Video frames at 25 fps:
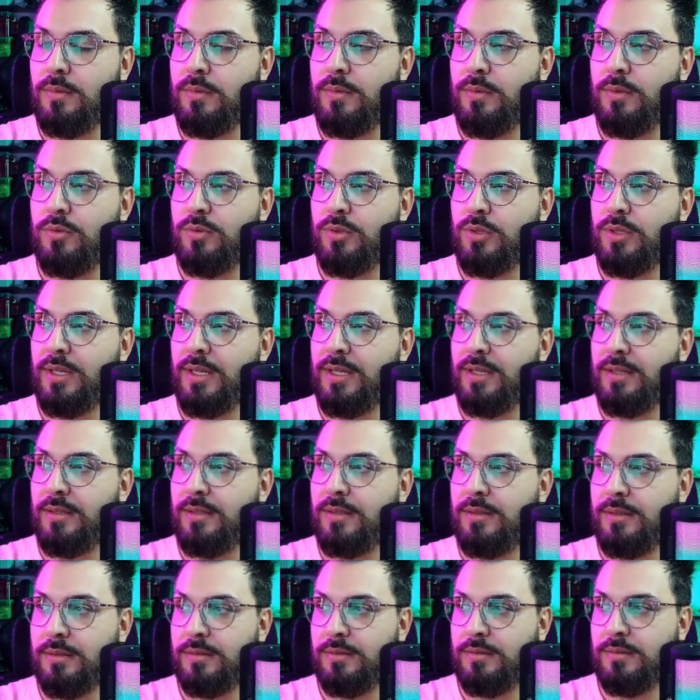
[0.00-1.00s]
create
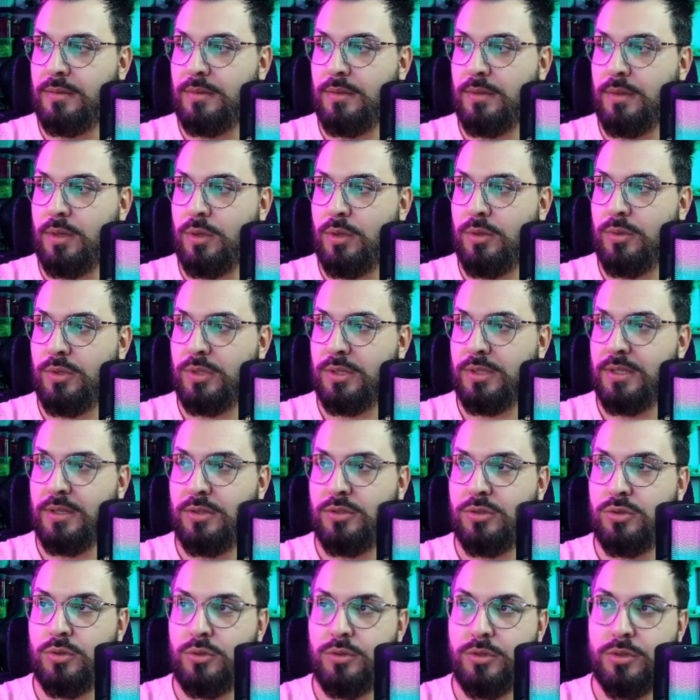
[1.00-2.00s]
our
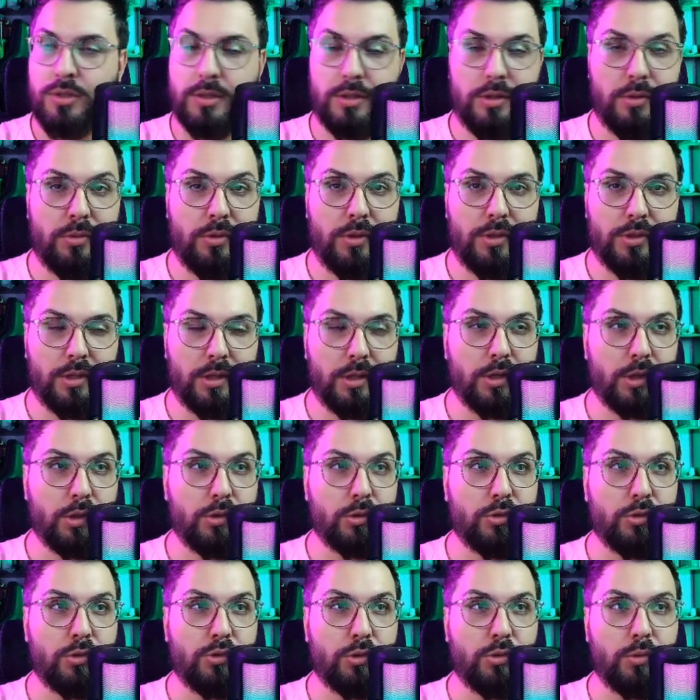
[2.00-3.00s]
credentials and everything
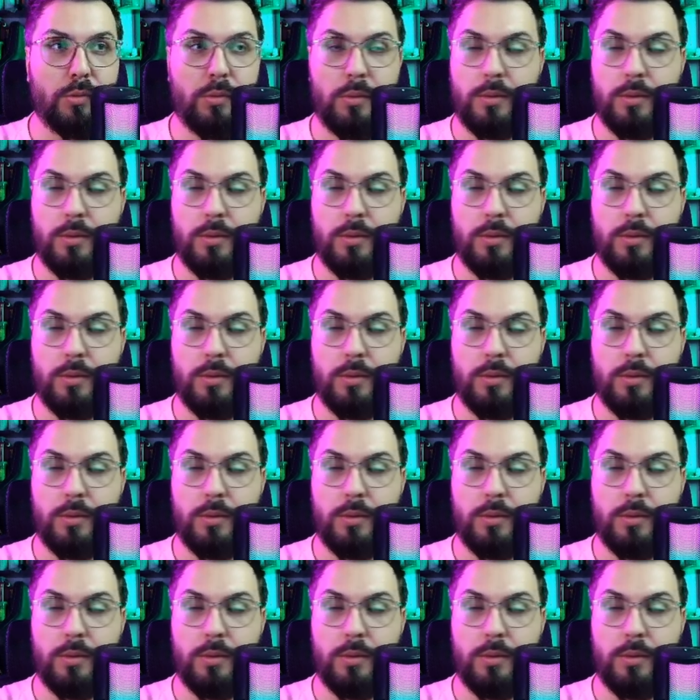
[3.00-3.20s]
else.